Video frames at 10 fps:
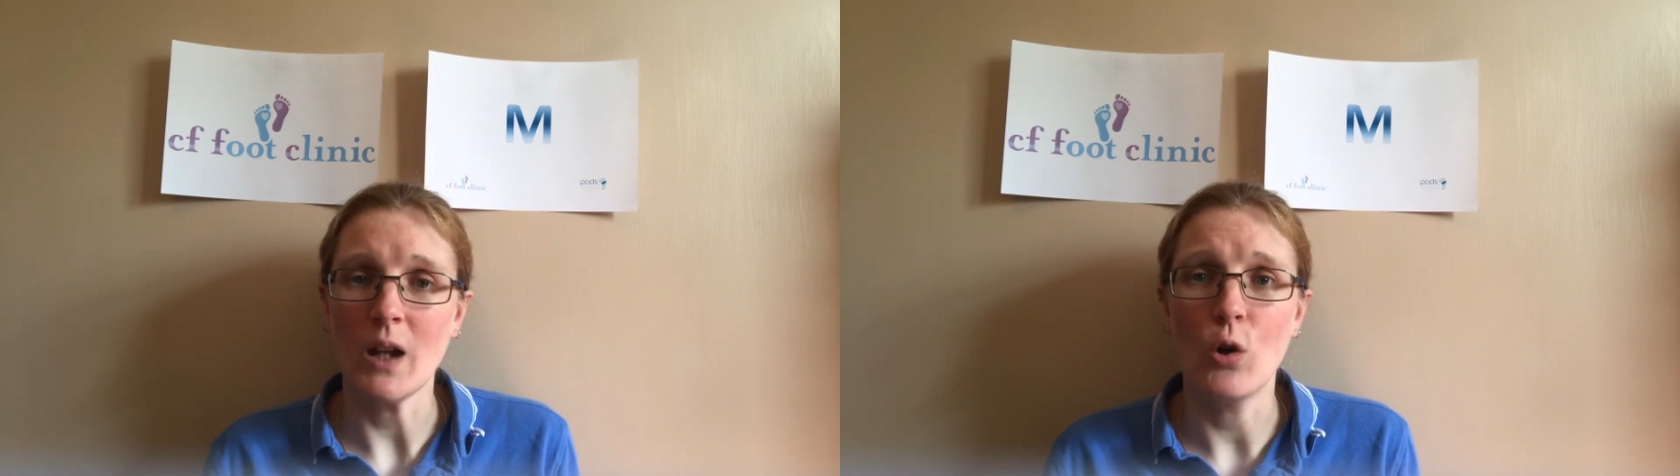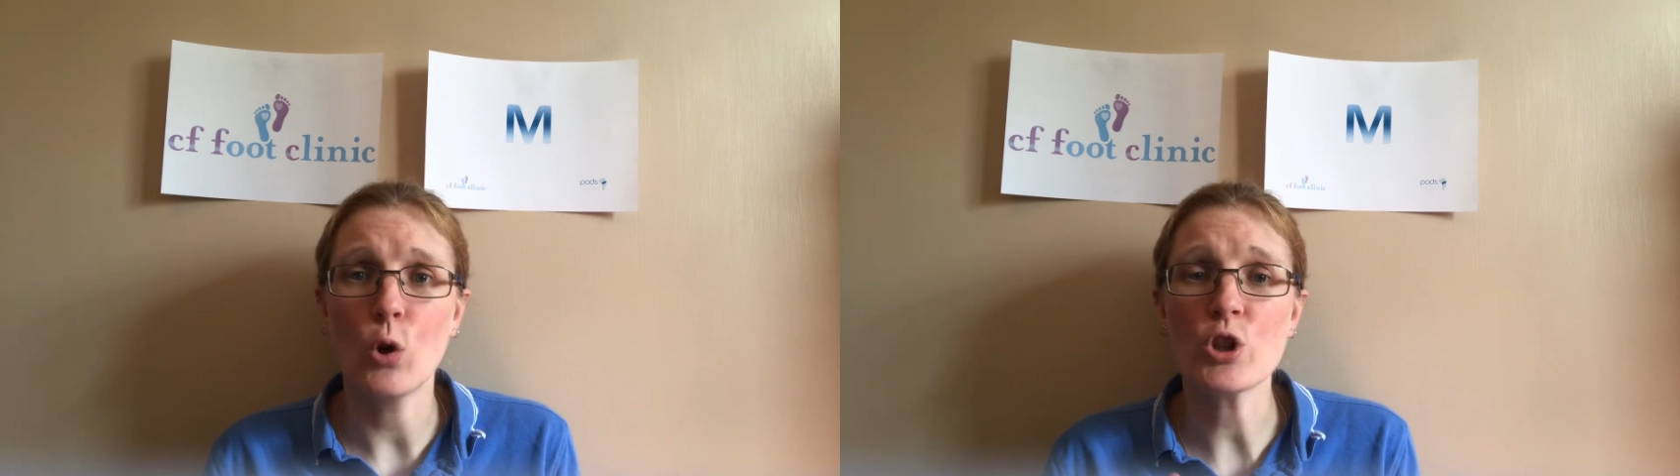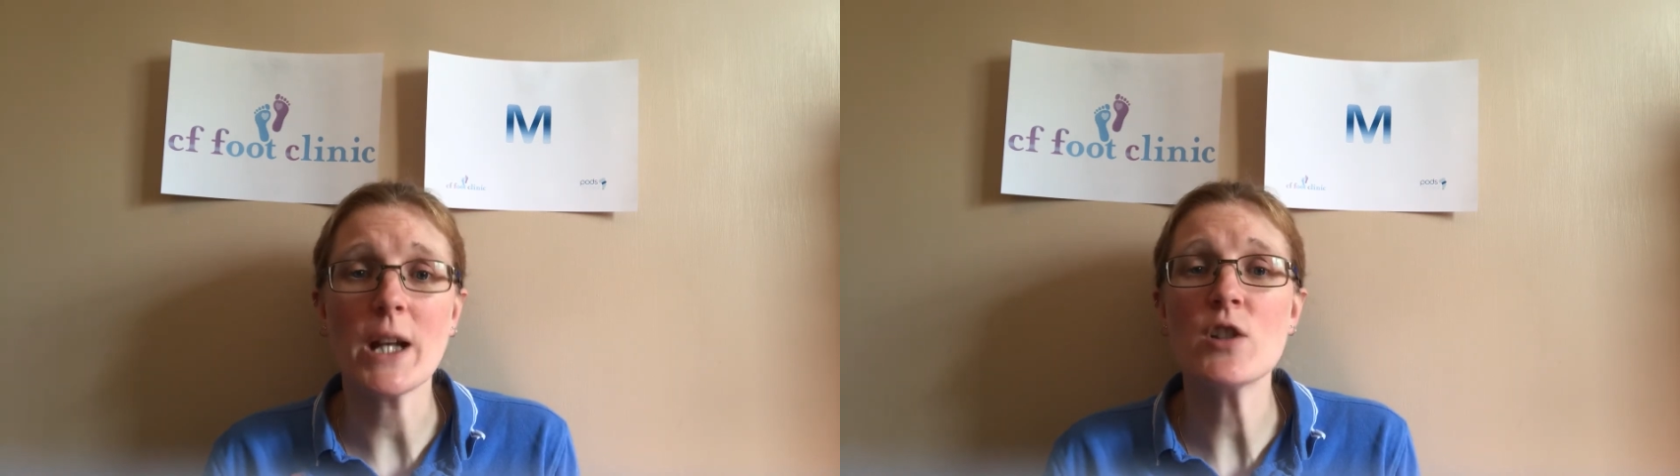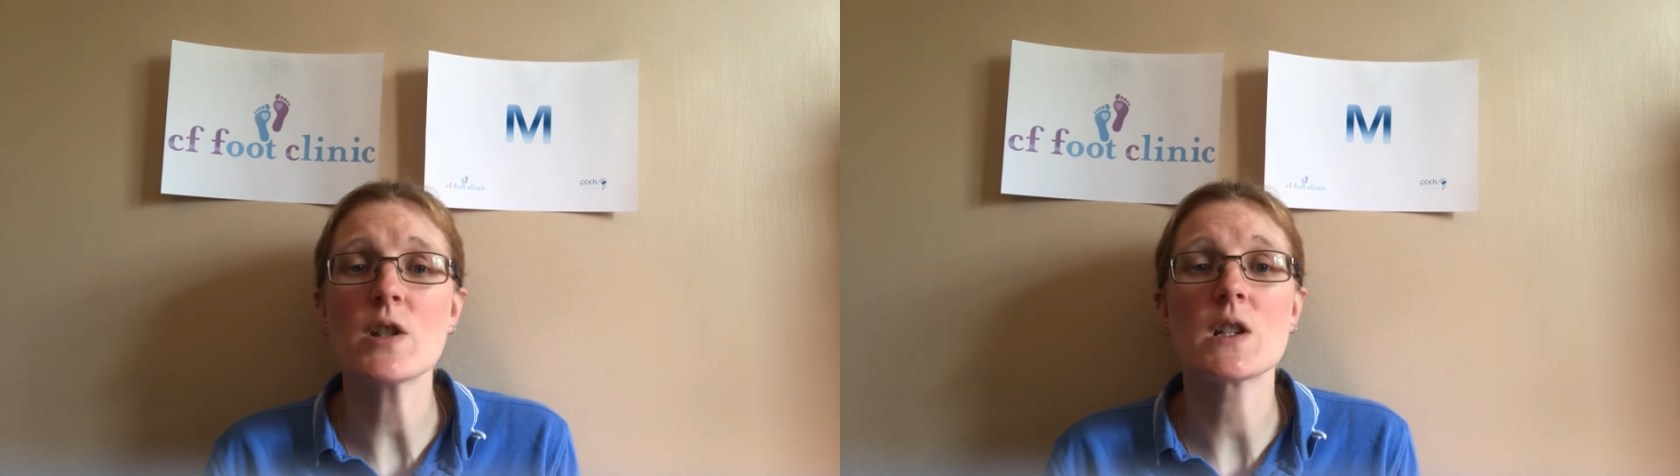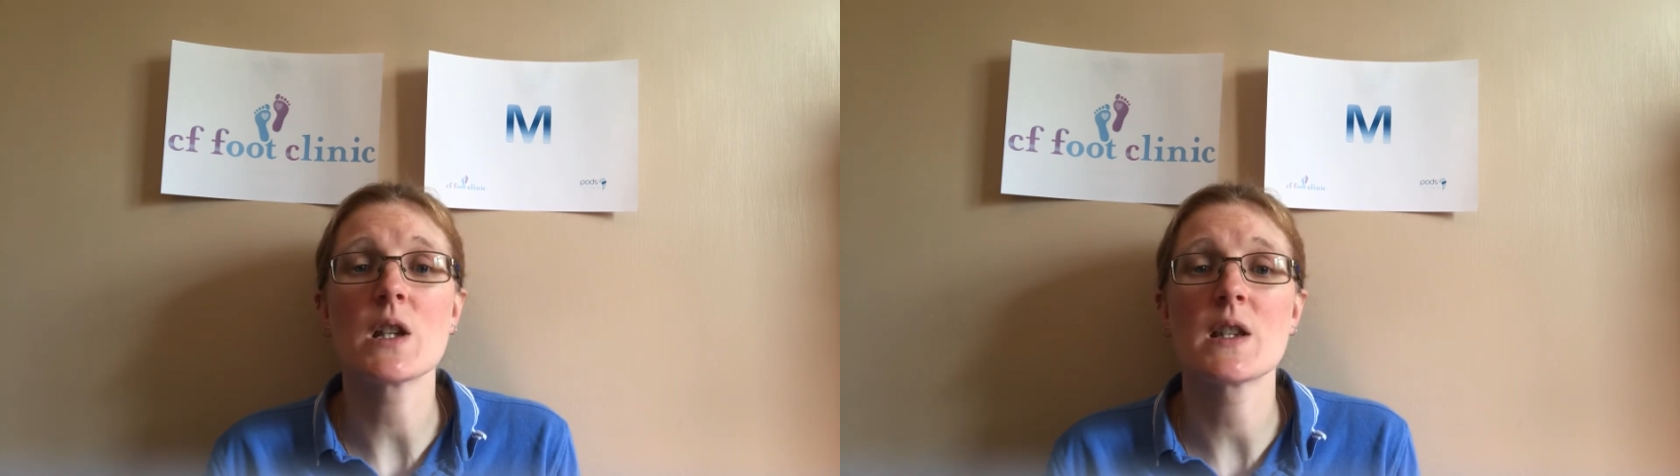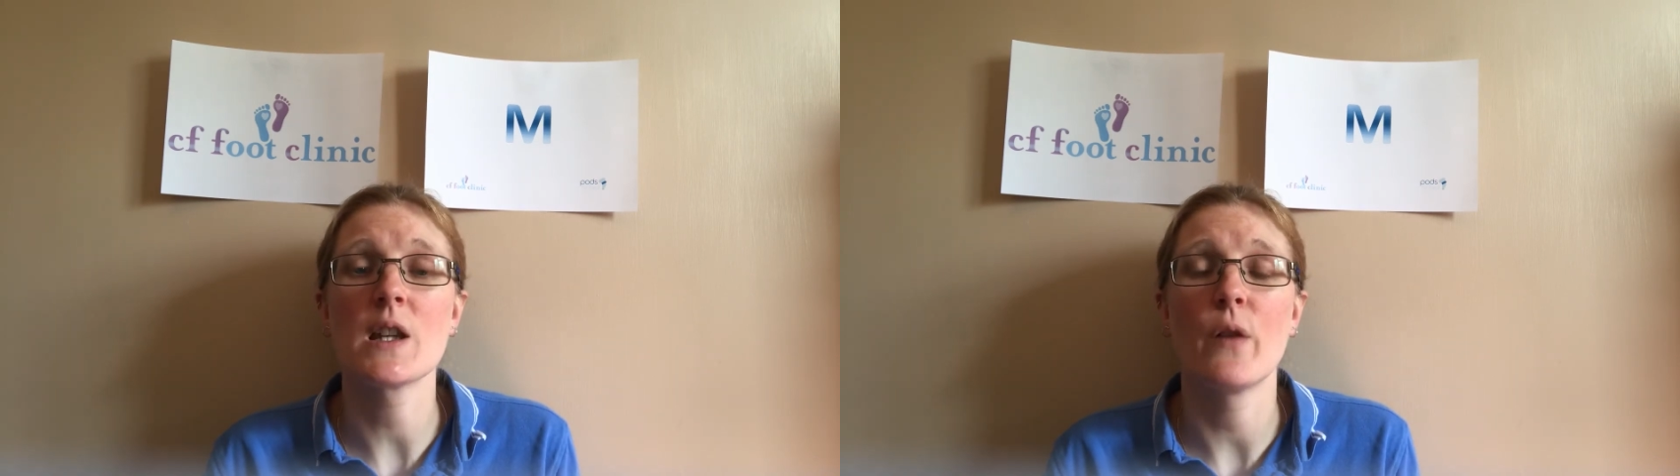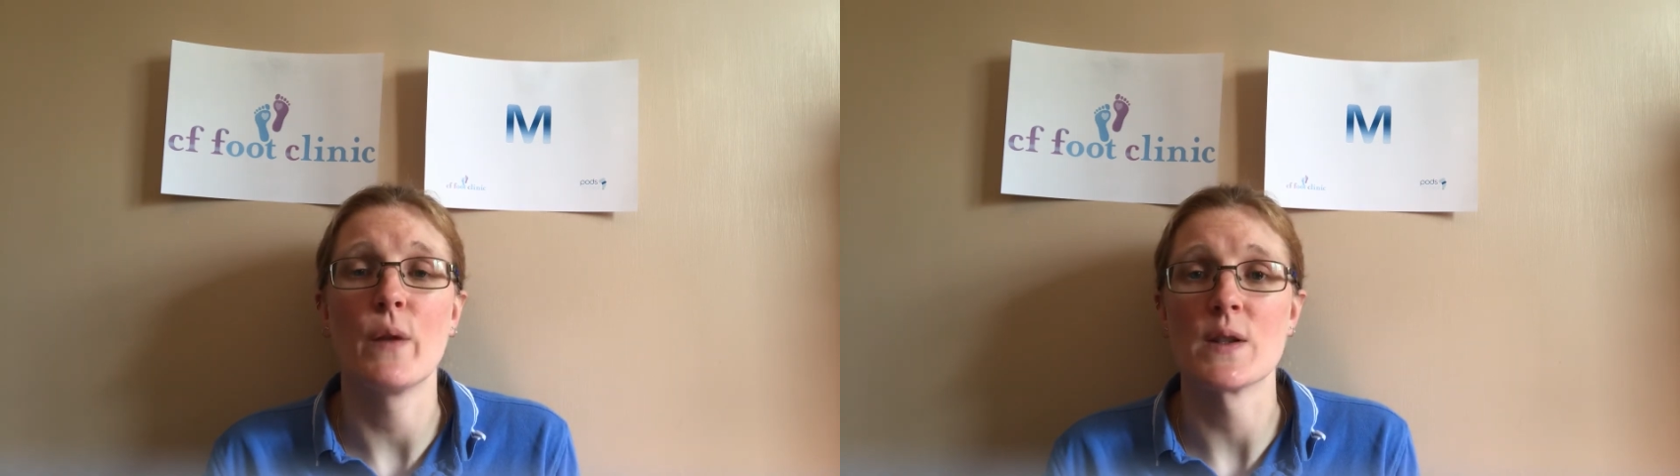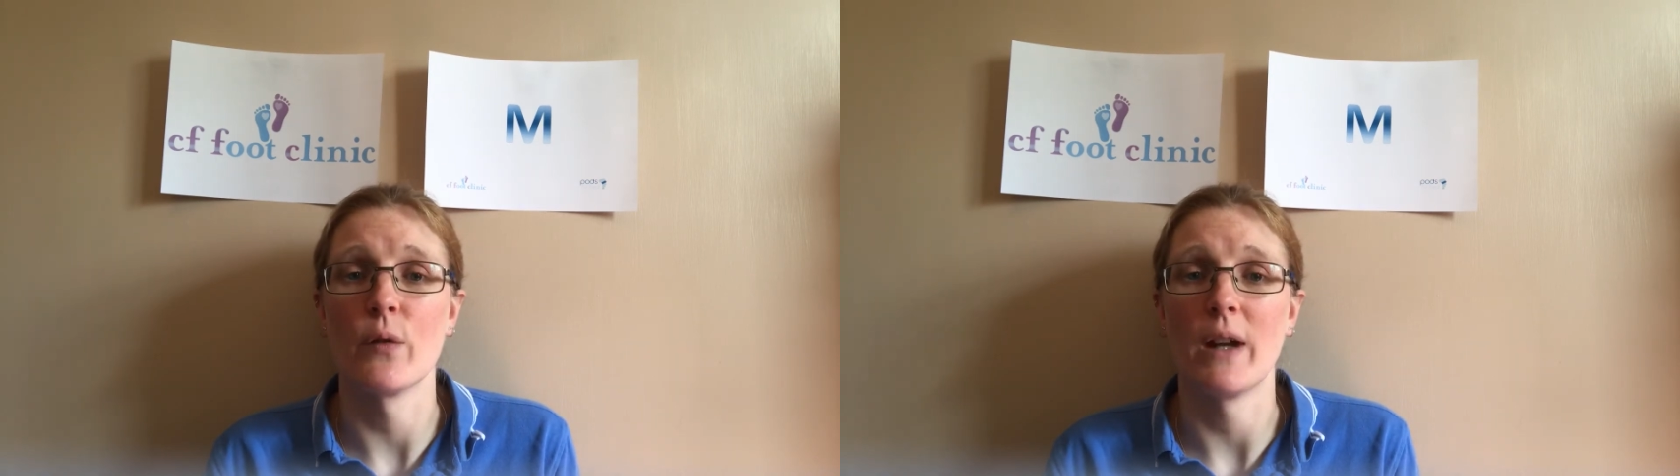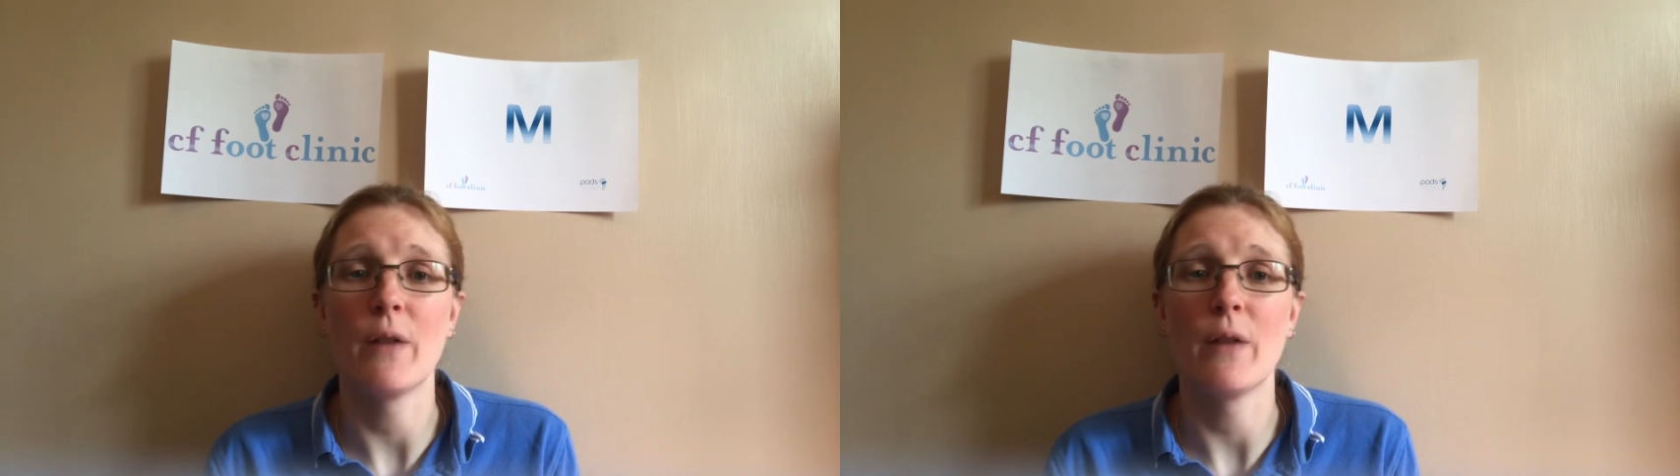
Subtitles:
Or changes to the surface of it.